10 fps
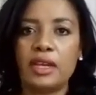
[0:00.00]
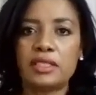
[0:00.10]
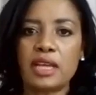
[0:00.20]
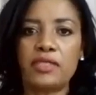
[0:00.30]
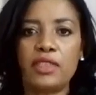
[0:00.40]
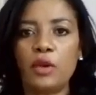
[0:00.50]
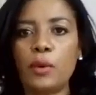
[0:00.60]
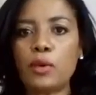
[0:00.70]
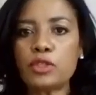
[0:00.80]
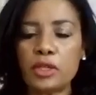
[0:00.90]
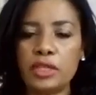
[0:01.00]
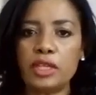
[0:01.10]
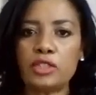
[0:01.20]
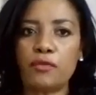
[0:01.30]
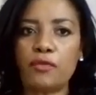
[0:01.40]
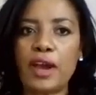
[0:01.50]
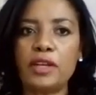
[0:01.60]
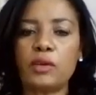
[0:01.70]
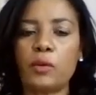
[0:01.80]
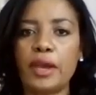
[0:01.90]
So I think we also need to
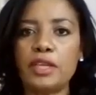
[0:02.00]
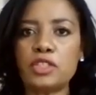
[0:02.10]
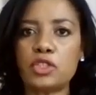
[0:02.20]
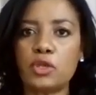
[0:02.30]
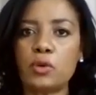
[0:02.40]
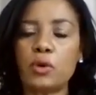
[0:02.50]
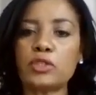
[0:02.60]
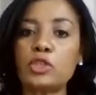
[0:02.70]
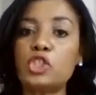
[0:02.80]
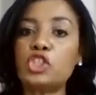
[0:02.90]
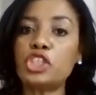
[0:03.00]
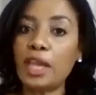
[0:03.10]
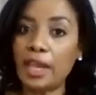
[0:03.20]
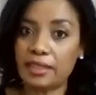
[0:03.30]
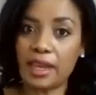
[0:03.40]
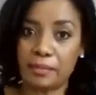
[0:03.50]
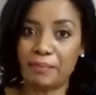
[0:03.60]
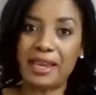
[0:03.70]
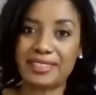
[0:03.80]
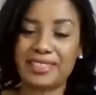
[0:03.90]
find ways to also share that
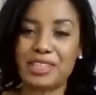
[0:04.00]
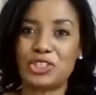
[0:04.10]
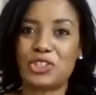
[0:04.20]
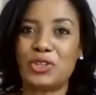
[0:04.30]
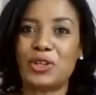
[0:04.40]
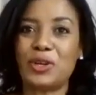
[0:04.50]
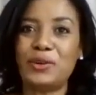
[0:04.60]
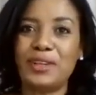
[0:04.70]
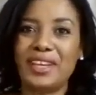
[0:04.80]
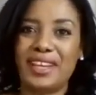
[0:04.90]
message, you know,